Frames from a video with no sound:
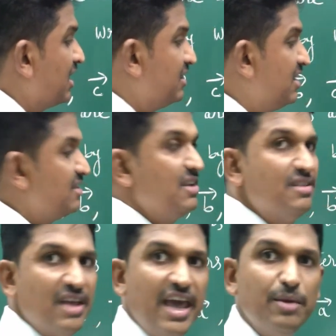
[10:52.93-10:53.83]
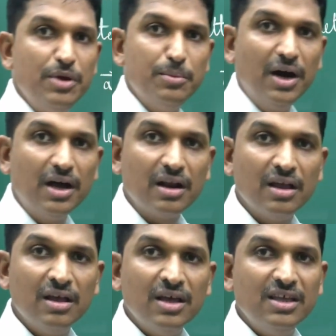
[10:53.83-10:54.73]
This is AB bar.
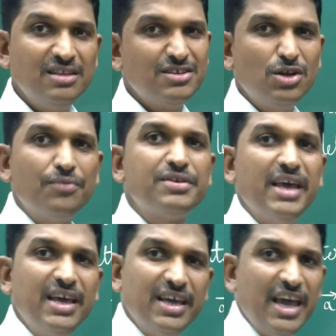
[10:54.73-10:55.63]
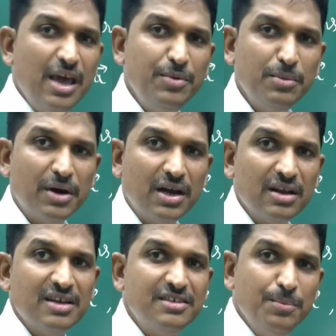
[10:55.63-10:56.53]
Instead of saying AB
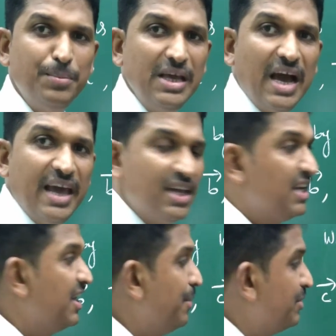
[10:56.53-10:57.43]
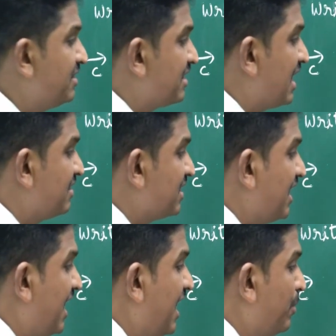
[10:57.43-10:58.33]
bar, simply I can name this as
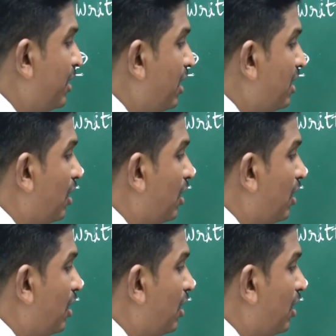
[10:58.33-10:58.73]
A bar